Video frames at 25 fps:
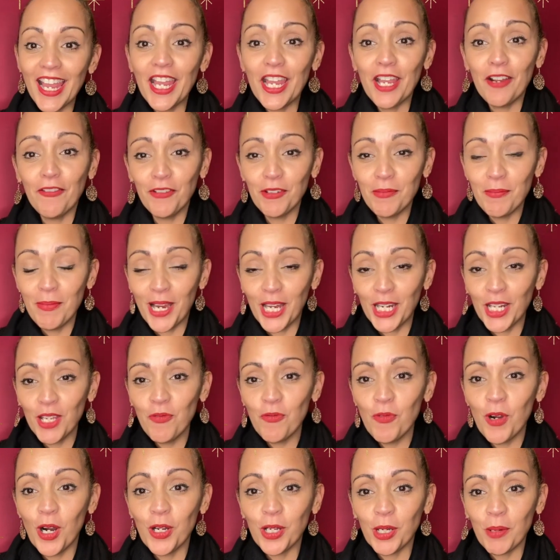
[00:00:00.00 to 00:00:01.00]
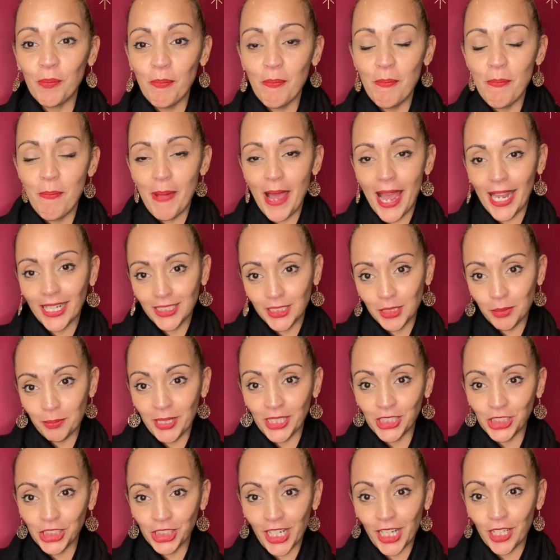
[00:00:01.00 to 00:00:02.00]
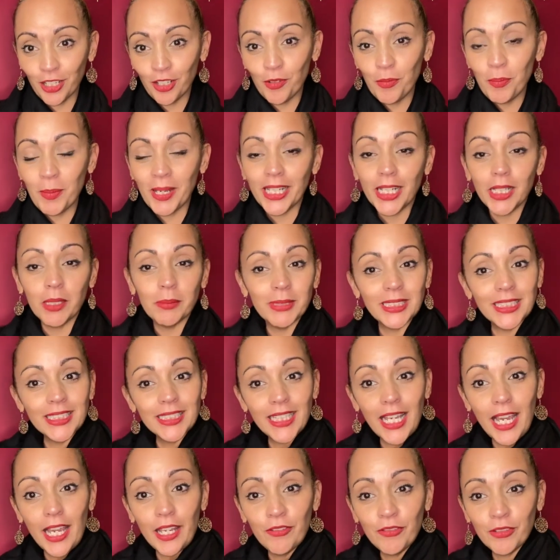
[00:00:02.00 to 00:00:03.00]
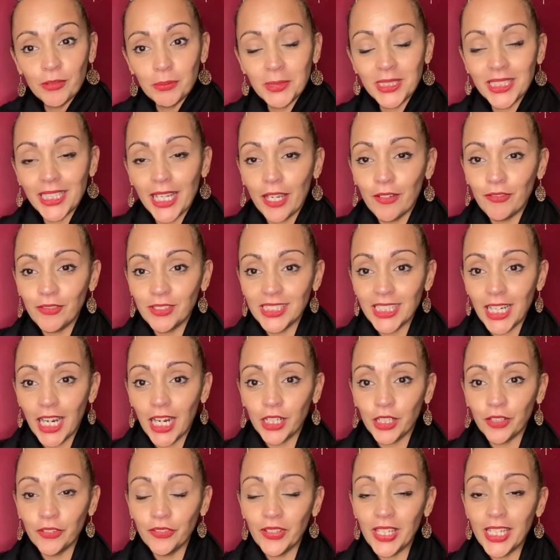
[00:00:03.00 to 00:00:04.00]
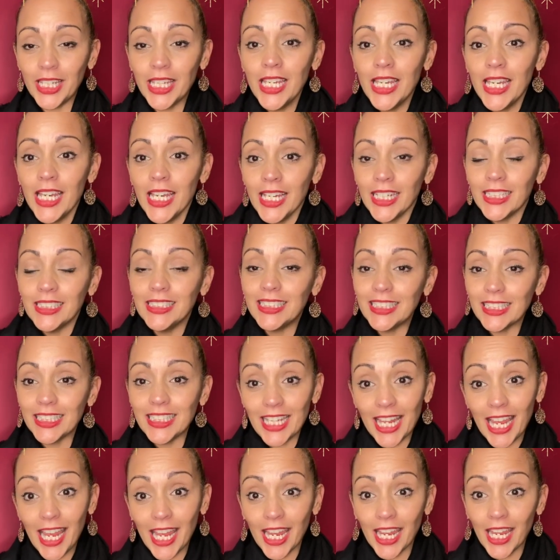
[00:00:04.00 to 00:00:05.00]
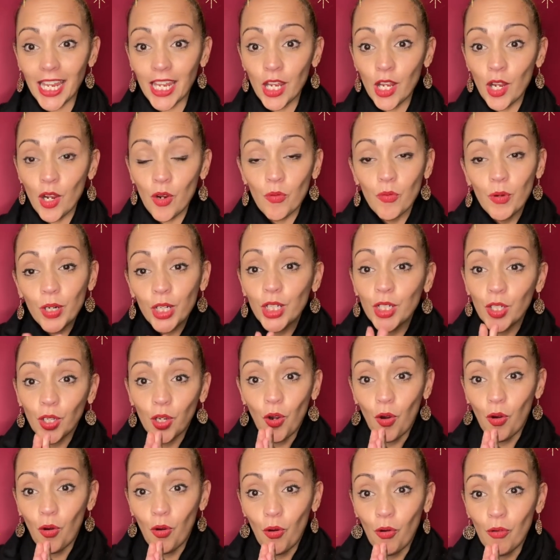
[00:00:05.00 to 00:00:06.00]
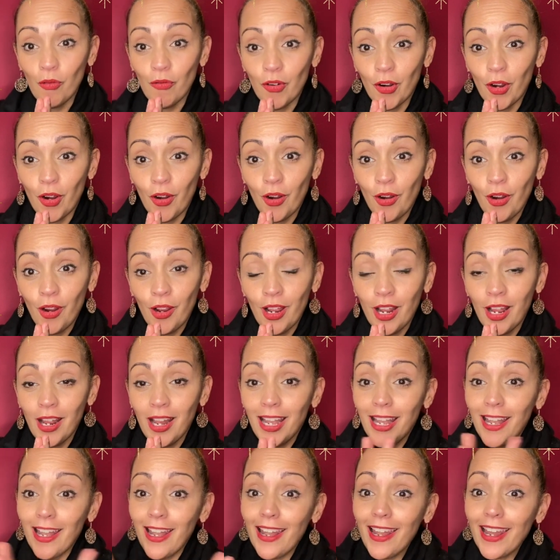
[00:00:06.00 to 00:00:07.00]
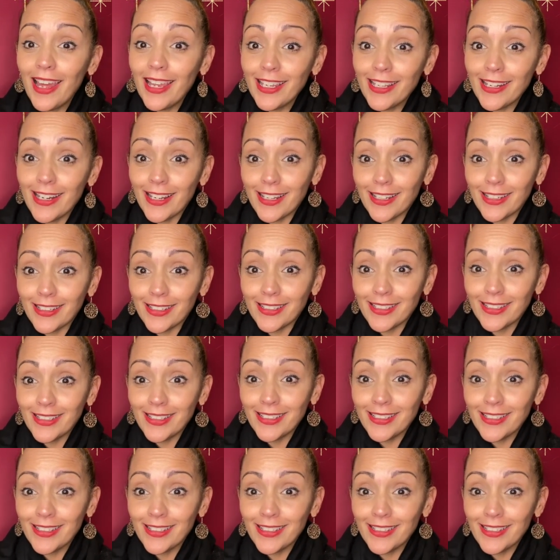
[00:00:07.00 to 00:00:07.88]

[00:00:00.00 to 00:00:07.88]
everybody, welcome back to my channel. My name is Zai from Zai Photography and today we're gonna go over lighting.